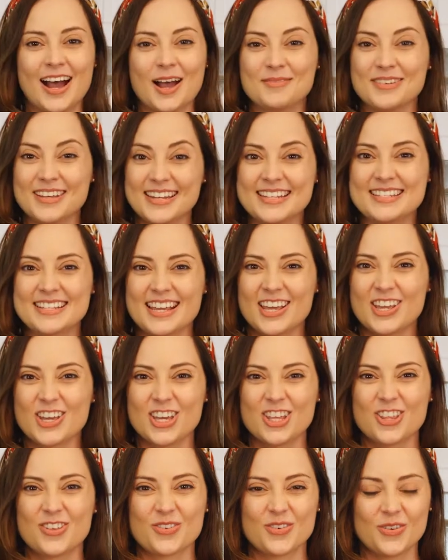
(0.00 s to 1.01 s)
I'm going to take
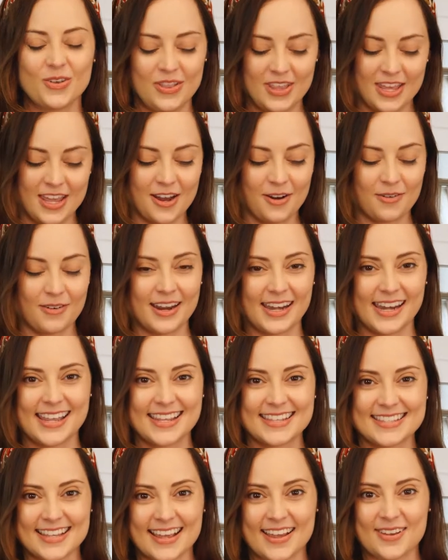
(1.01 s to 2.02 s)
you through the
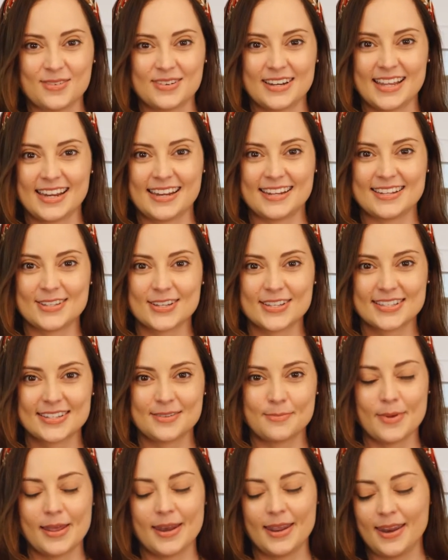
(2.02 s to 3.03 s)
ingredients that you'll need in just a
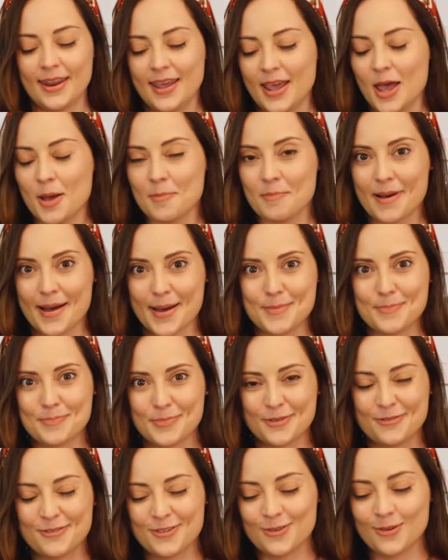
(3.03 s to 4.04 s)
minute, but
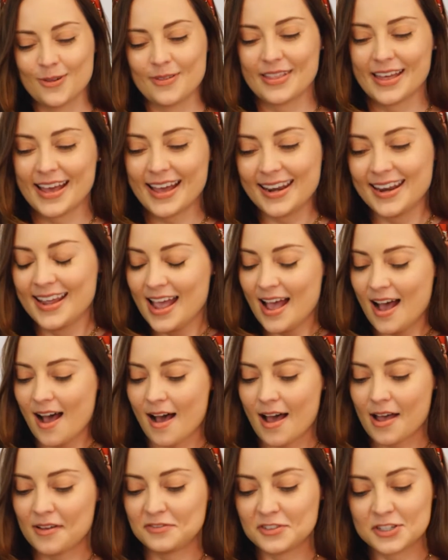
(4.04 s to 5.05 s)
before that,
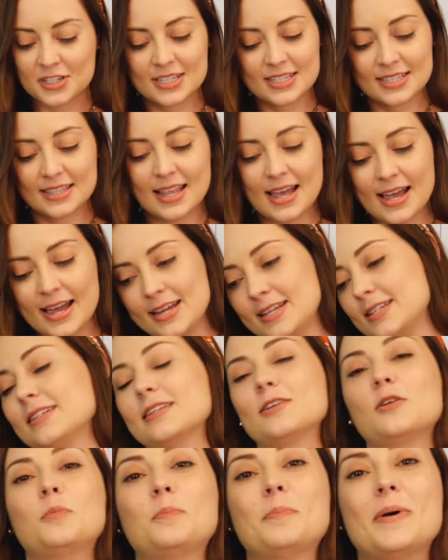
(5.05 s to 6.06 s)
I've just lined a
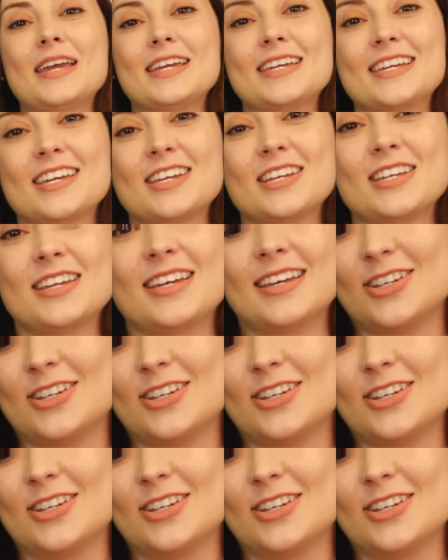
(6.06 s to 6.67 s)
little baking